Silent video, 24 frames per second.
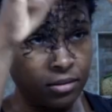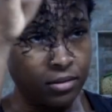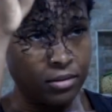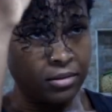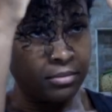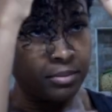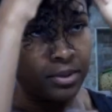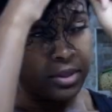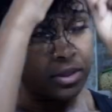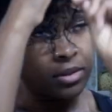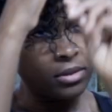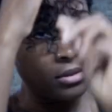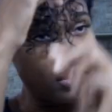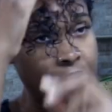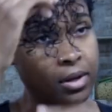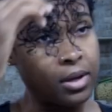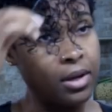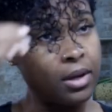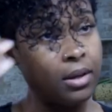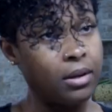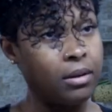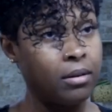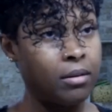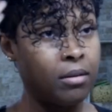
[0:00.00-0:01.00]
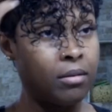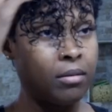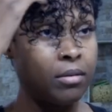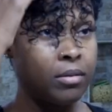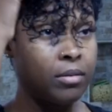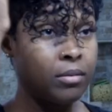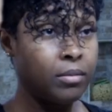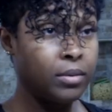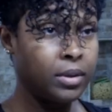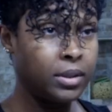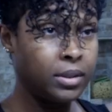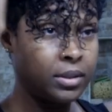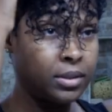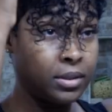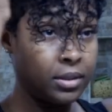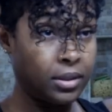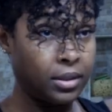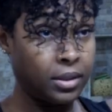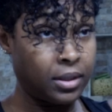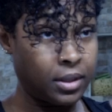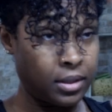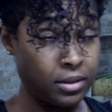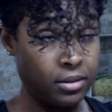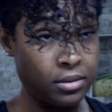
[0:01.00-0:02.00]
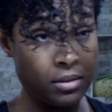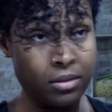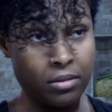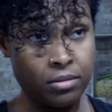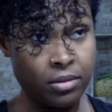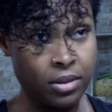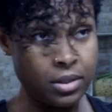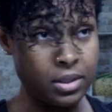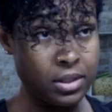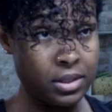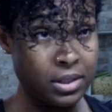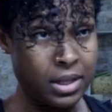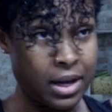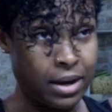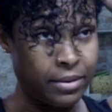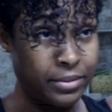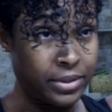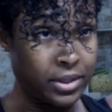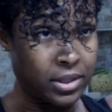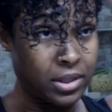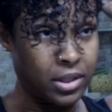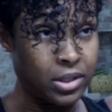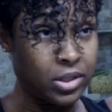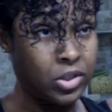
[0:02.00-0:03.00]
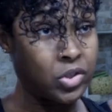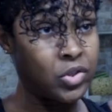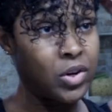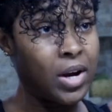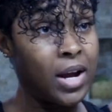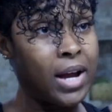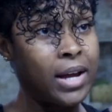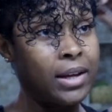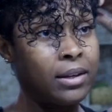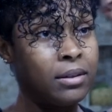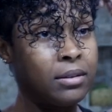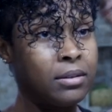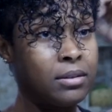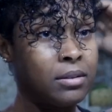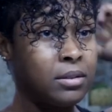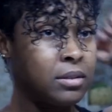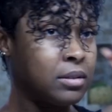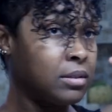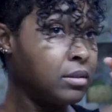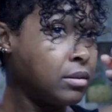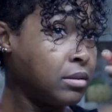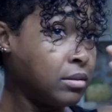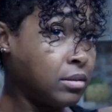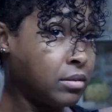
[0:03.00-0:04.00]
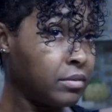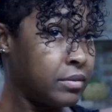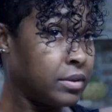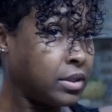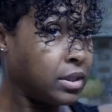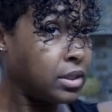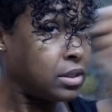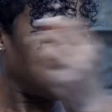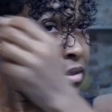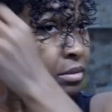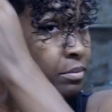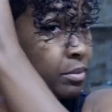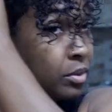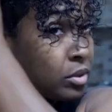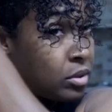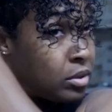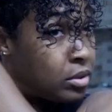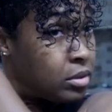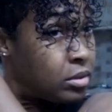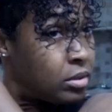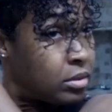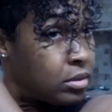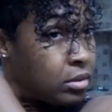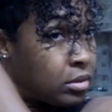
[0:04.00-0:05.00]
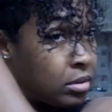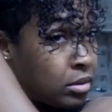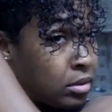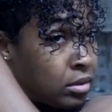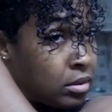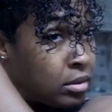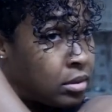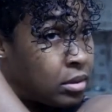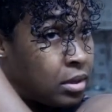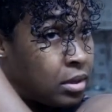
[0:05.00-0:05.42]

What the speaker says: Just make sure I got it all. So this is how it's going to dry. It's going to look really small,